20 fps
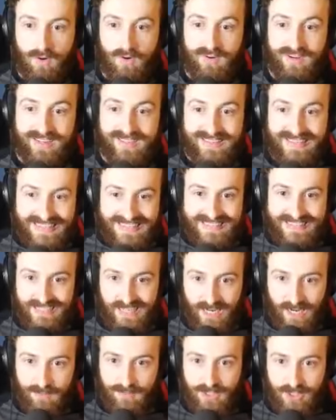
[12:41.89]
All right, it's
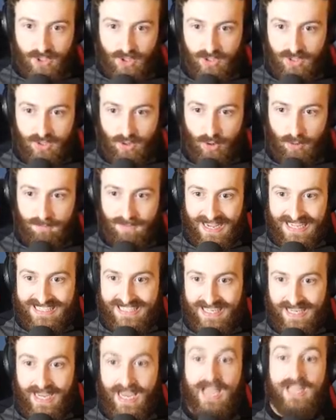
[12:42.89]
time to turn Old
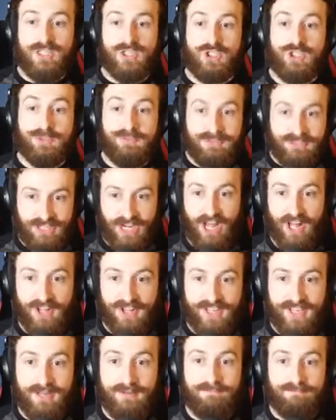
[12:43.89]
Bessie into some
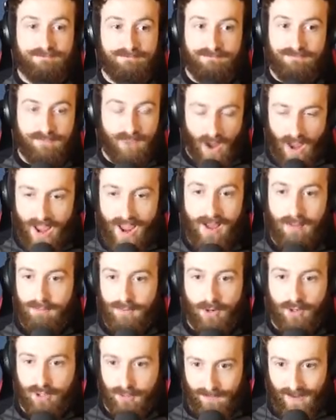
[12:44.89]
jelly and
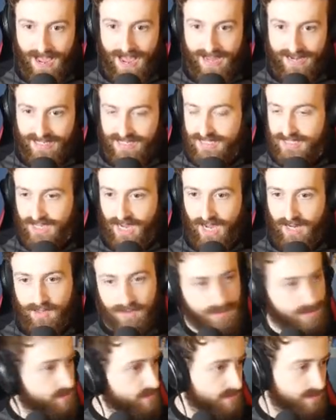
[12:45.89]
hamburger patties. I
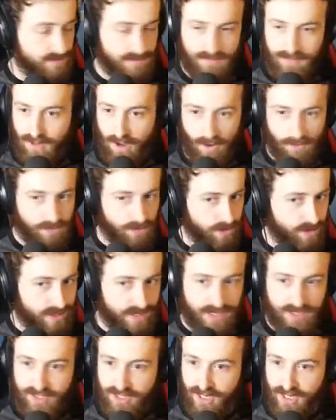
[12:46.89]
don't know if you could eat